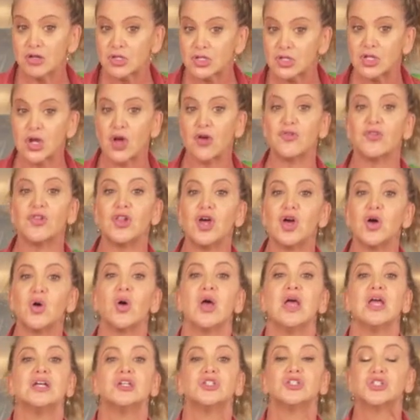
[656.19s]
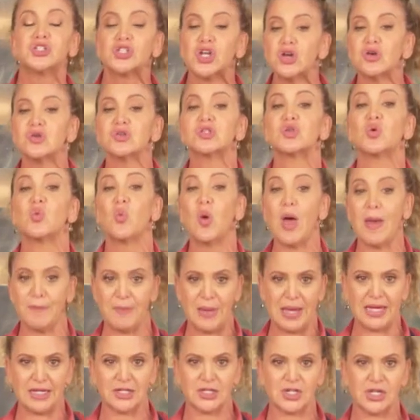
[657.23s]
SoFlo Shows
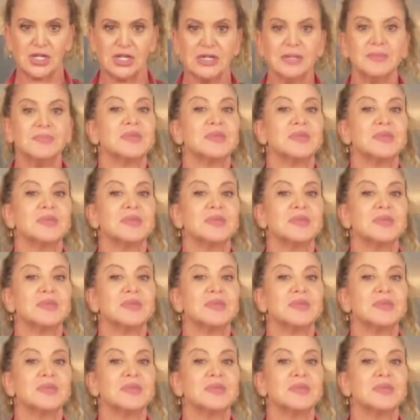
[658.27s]
webpage.